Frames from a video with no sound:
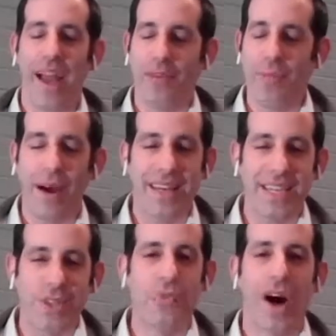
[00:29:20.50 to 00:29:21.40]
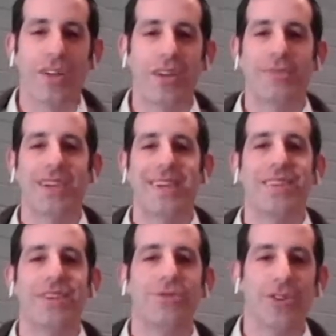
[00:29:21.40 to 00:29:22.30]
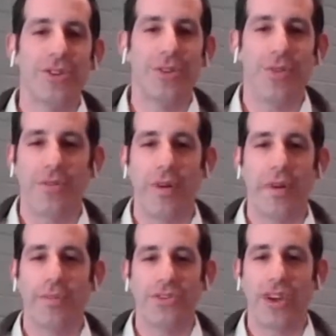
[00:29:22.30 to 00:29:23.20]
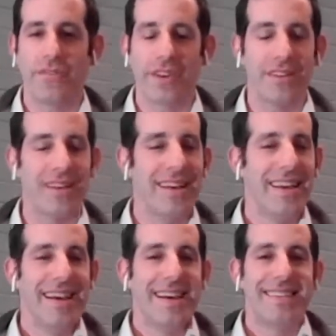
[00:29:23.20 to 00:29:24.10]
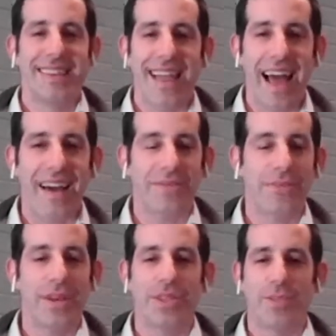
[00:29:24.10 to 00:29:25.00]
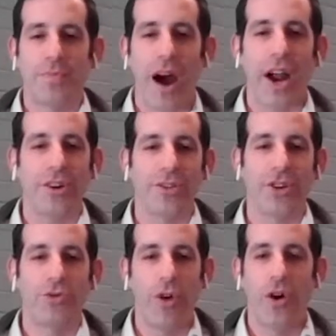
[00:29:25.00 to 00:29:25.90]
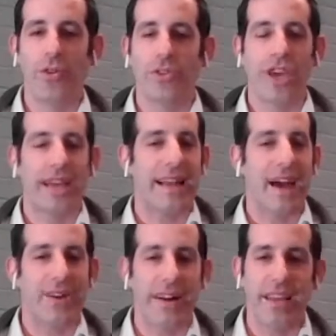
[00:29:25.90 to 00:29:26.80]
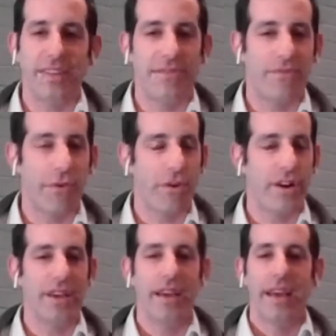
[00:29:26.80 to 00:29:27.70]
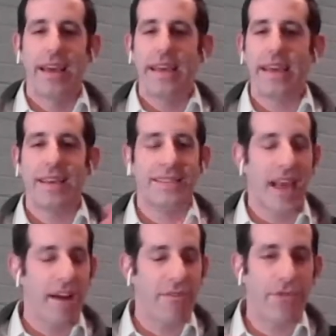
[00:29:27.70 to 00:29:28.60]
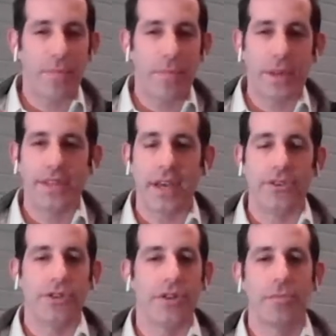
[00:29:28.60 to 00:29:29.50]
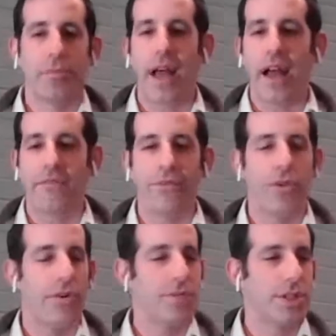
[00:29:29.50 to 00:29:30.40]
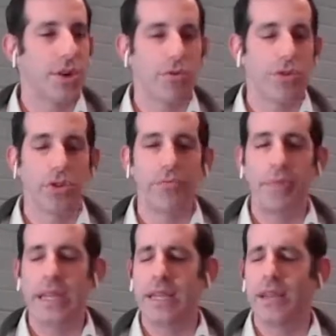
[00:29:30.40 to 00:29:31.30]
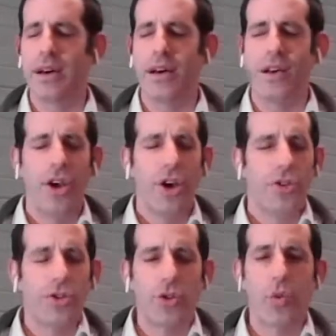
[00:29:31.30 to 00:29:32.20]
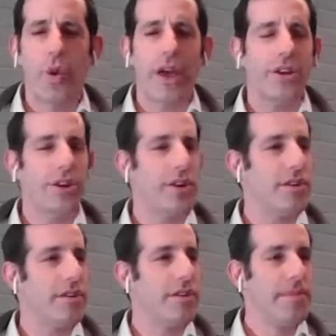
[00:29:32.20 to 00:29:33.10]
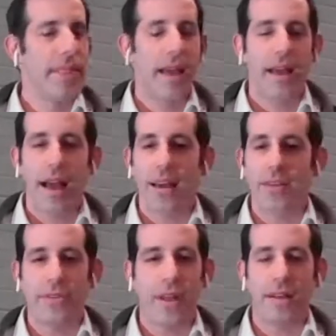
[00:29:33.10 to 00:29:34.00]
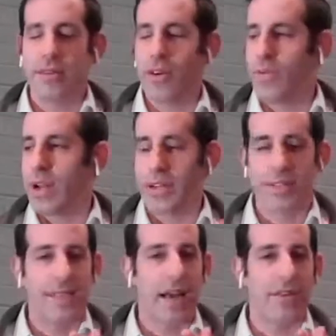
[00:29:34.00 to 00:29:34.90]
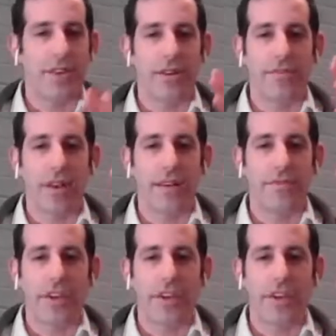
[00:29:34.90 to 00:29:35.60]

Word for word: everybody is welcome to continue to learn with Rabbi Bashevkin, to laugh, to be inspired, to grow. Check it out on 1840. He has every potential platform, social media. Twitter. I don't, I don't know what else is out there. Uh,